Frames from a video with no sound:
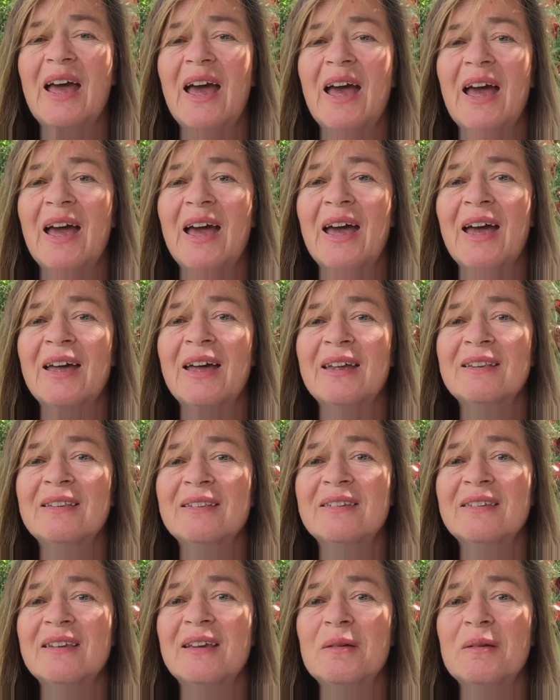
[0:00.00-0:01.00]

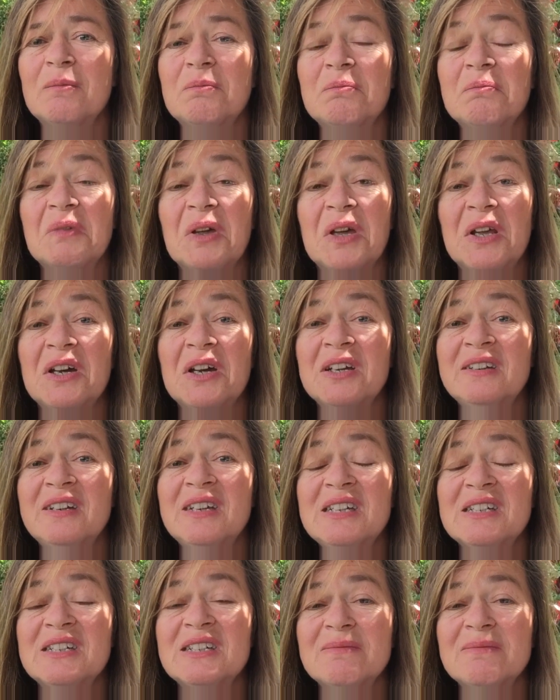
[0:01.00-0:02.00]
And I
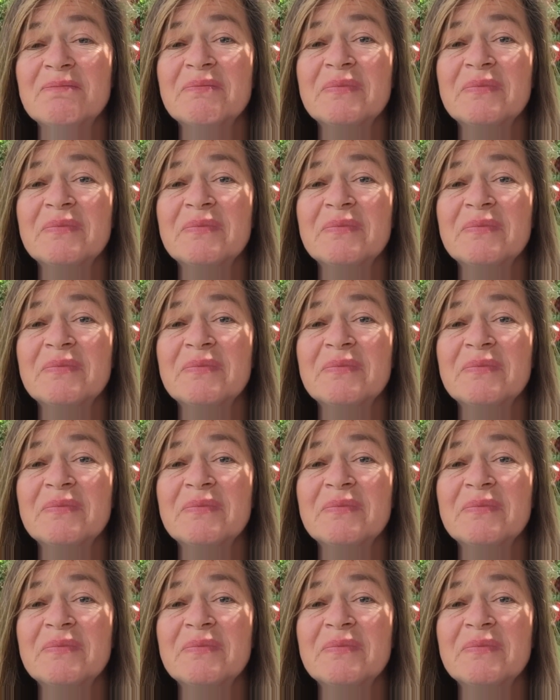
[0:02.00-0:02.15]
did.